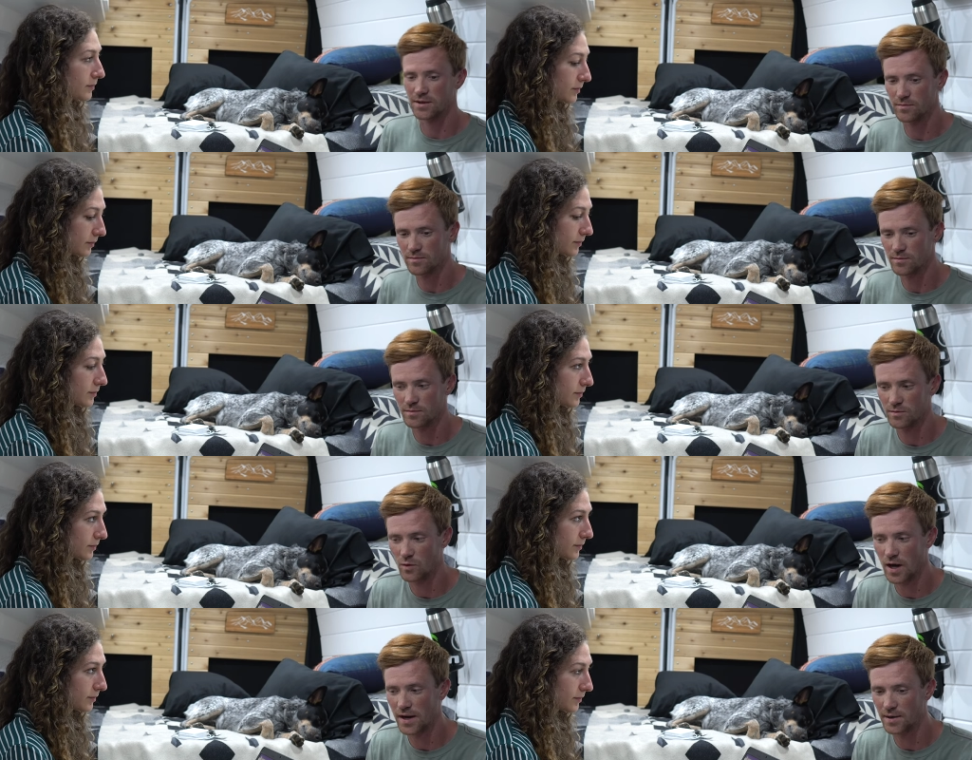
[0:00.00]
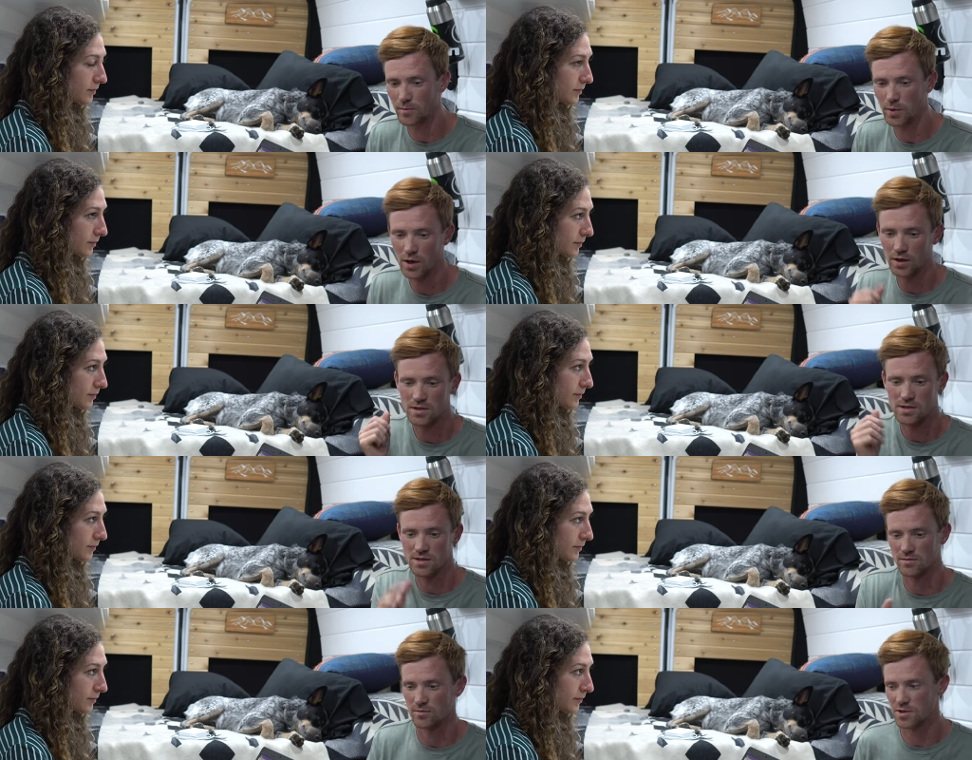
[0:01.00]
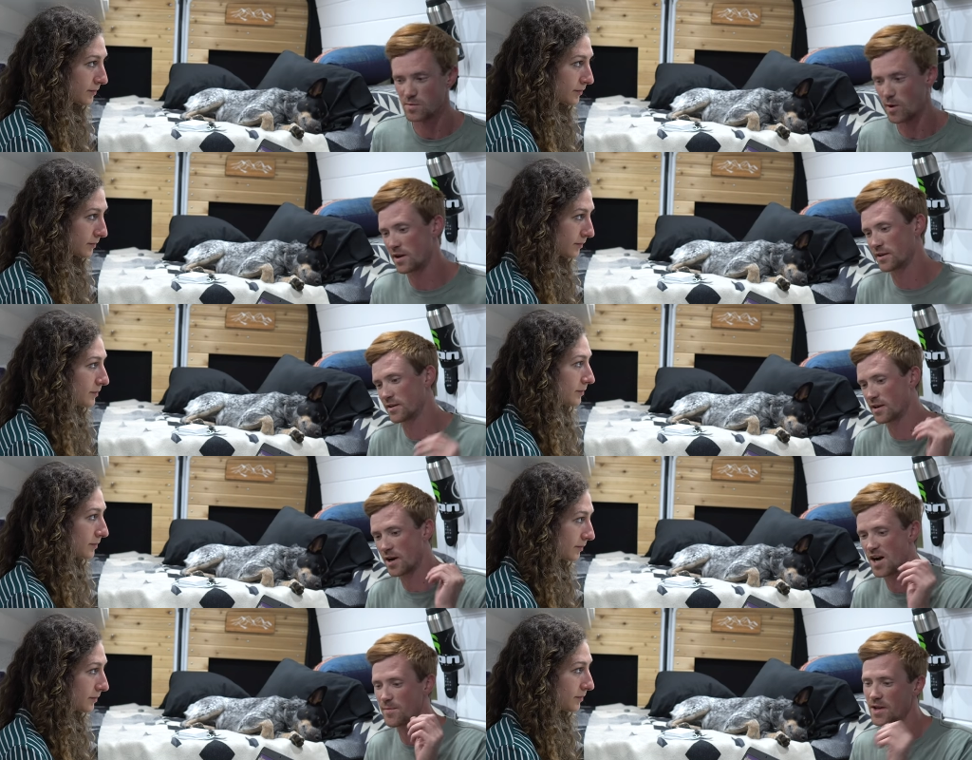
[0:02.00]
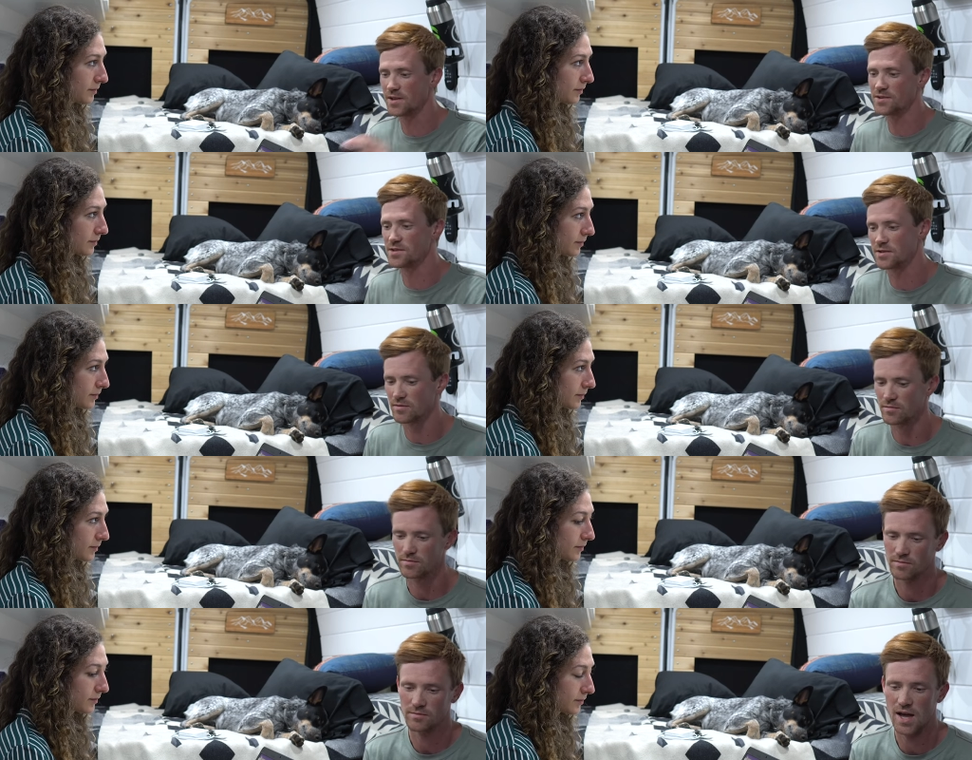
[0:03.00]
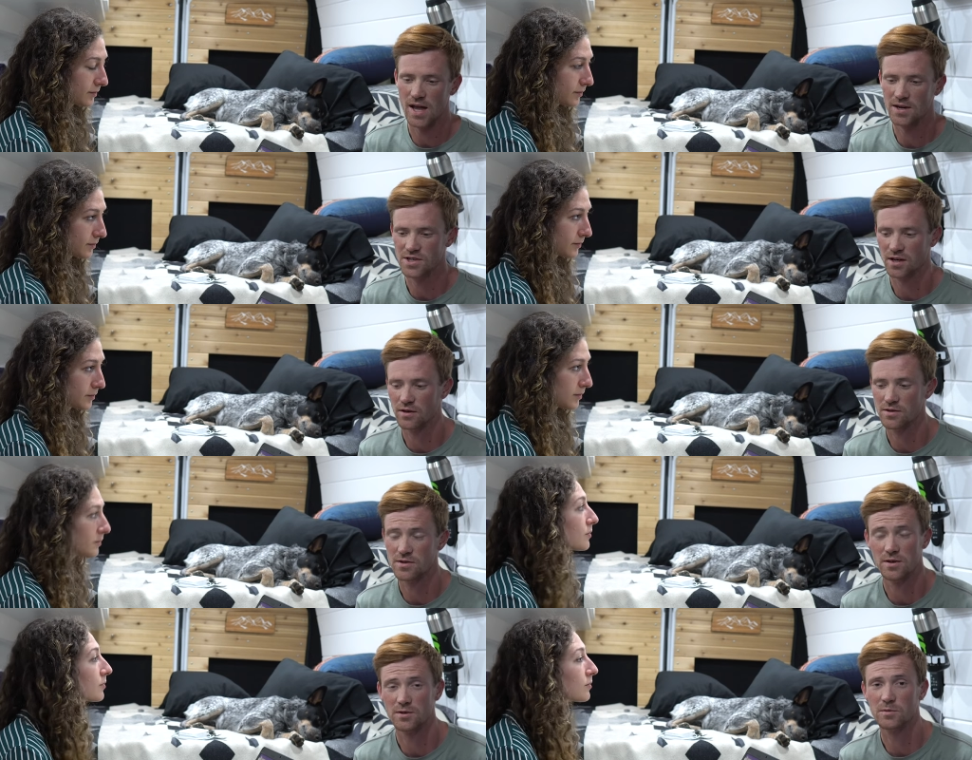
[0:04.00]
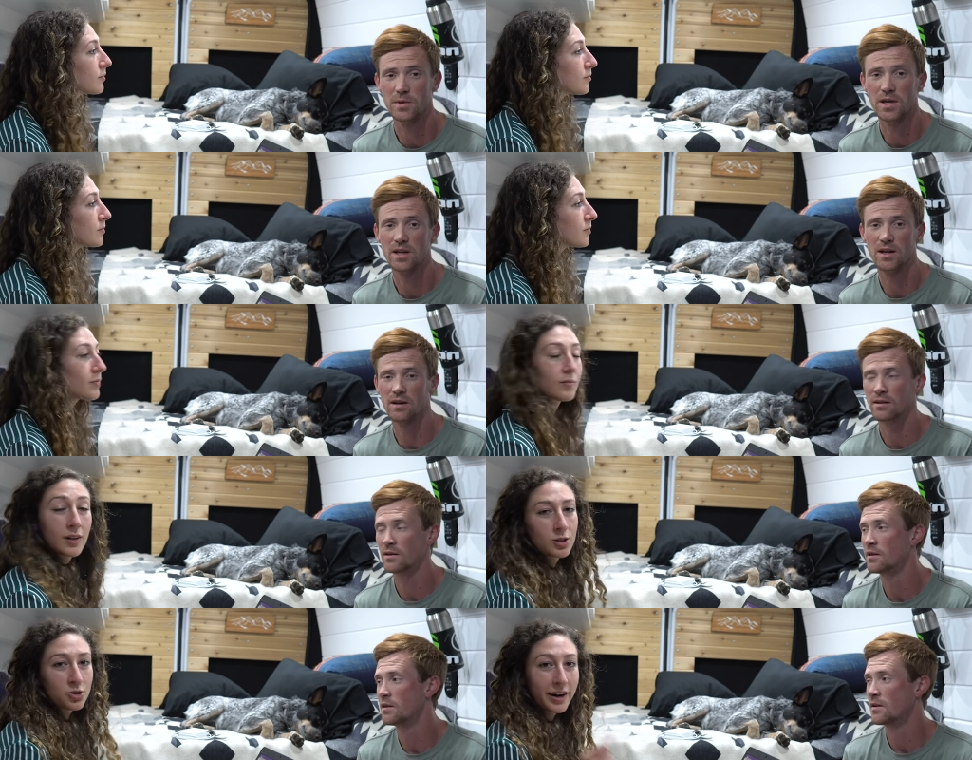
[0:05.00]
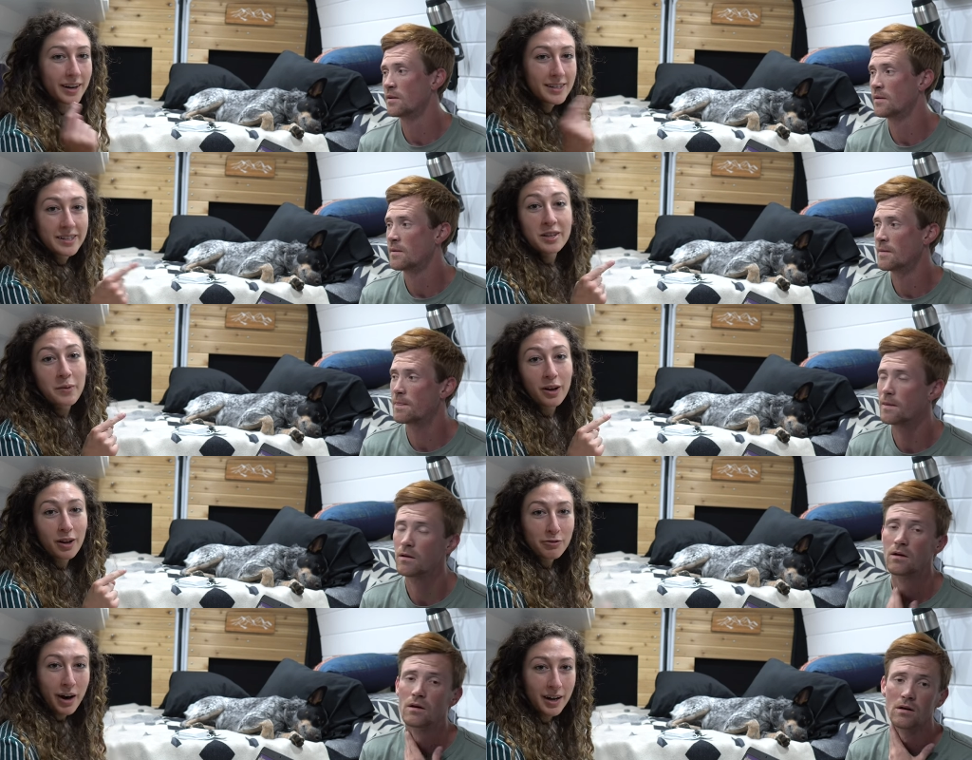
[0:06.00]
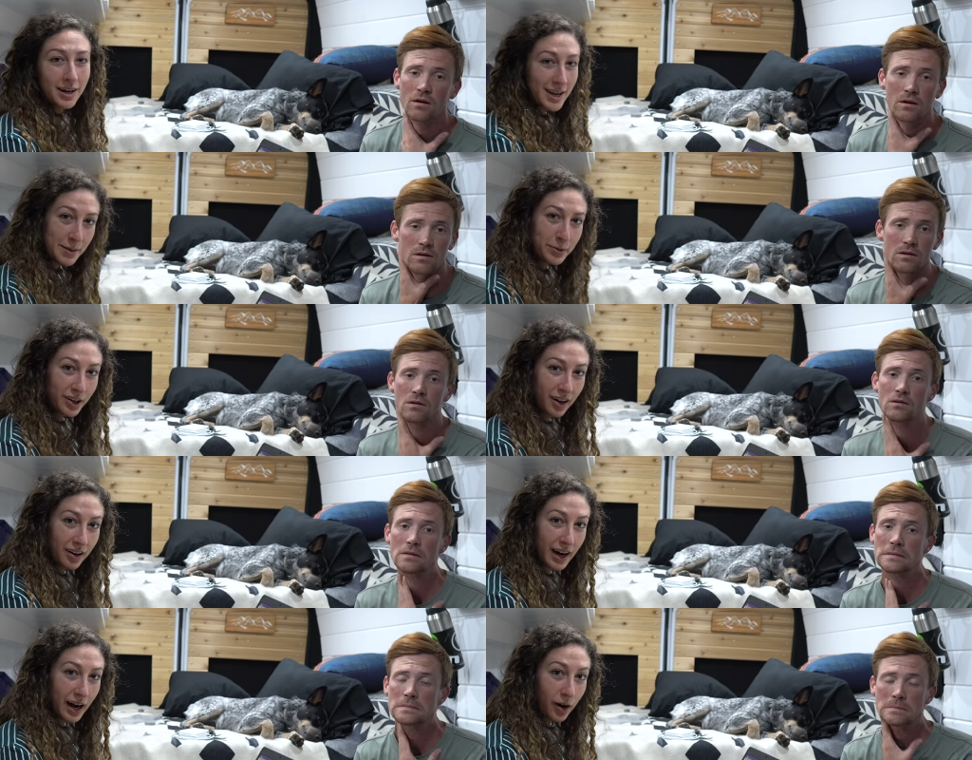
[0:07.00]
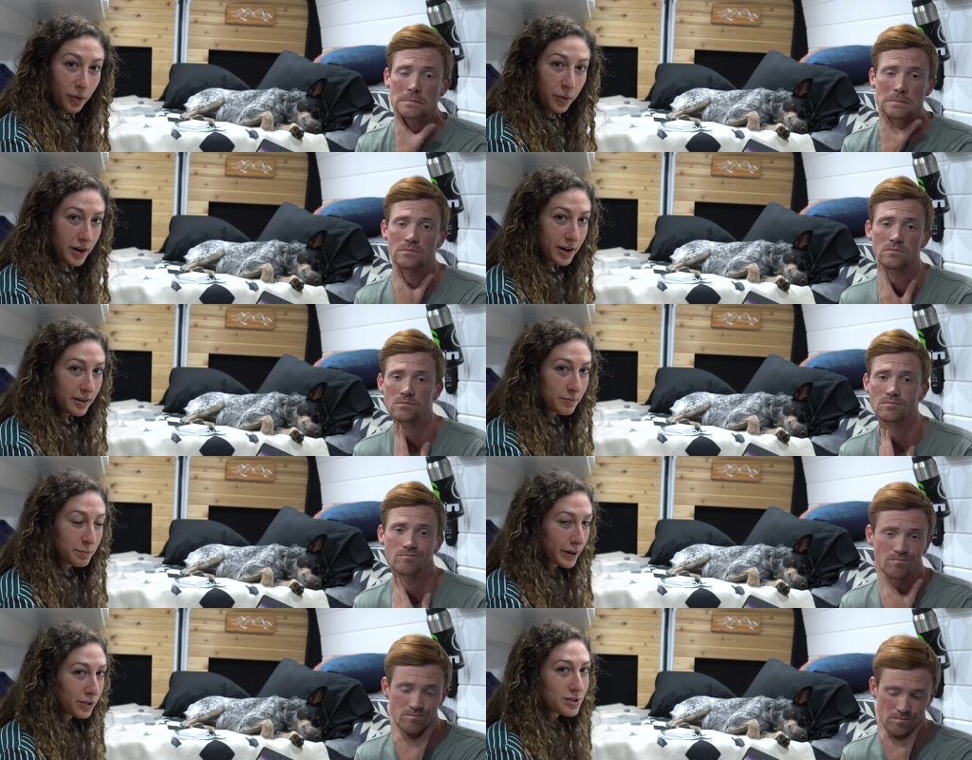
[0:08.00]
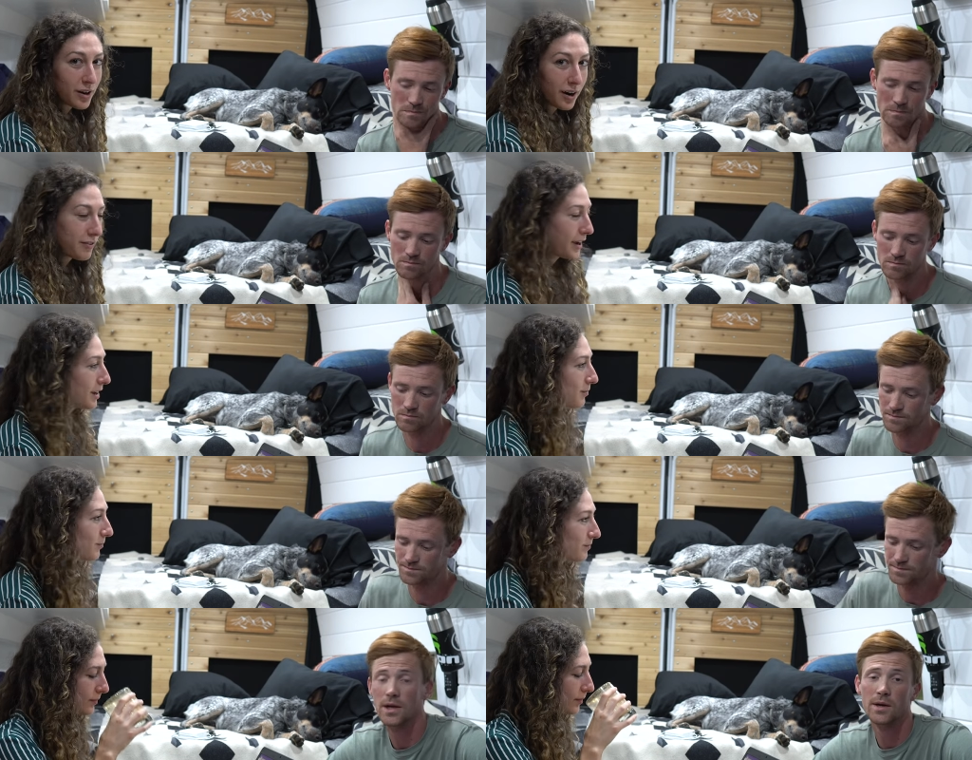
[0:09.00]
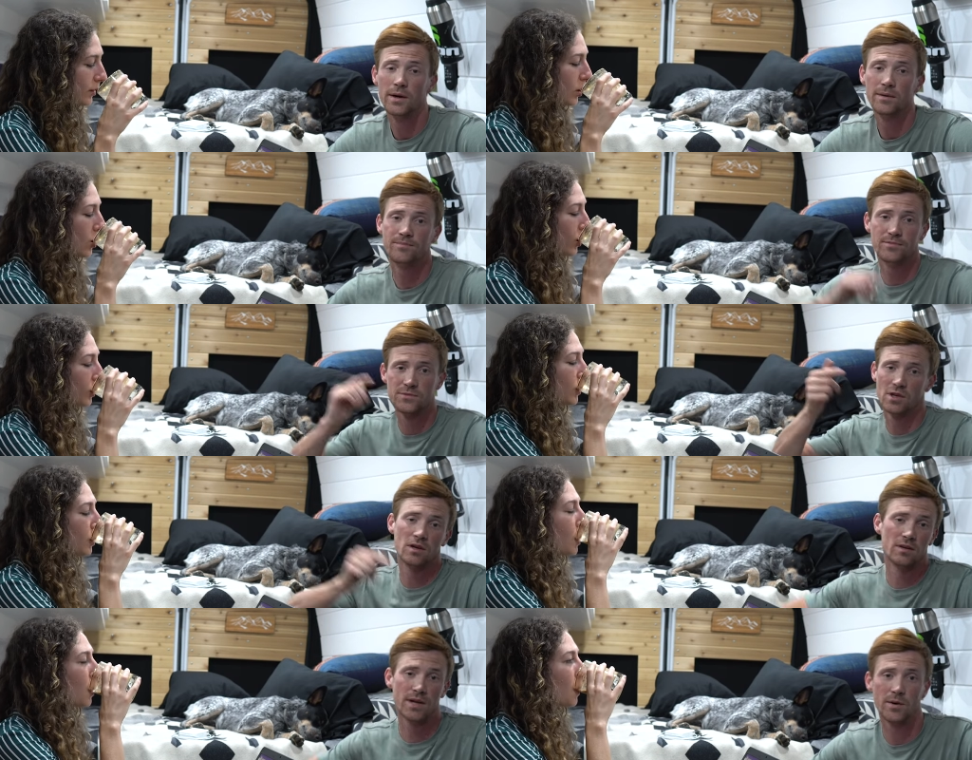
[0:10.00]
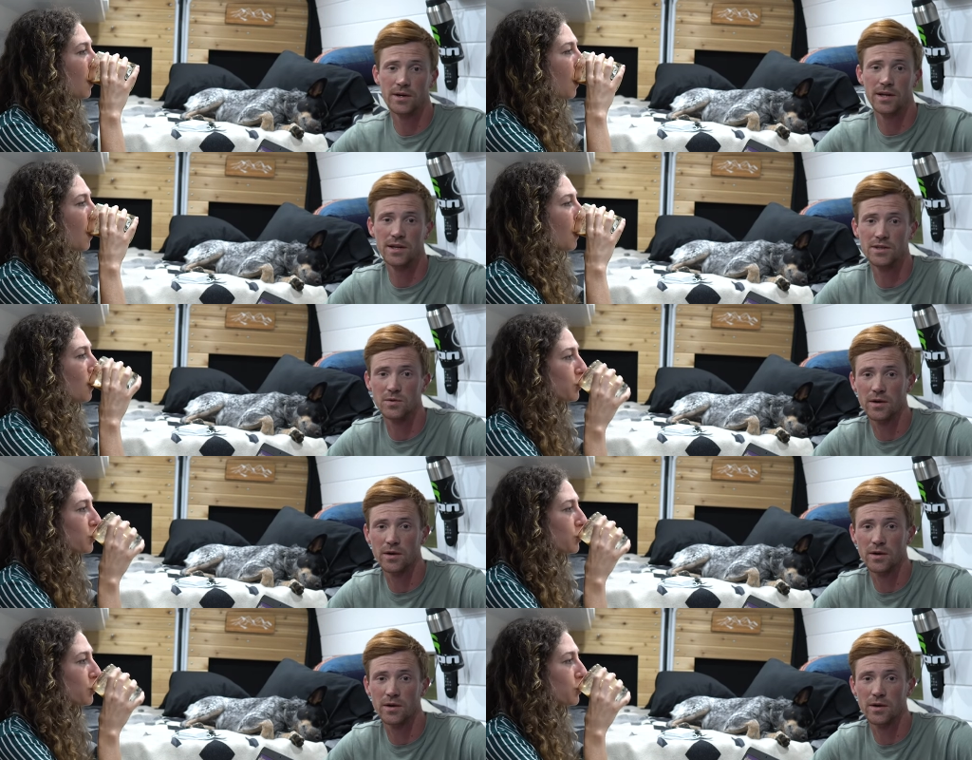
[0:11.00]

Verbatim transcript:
Speaker 1: and writing books and responding to comments and managing all the social media.
Speaker 2: Trent is in the middle of writing an ebook on how we built our van.
Speaker 1: Anyway, so now we're gonna get to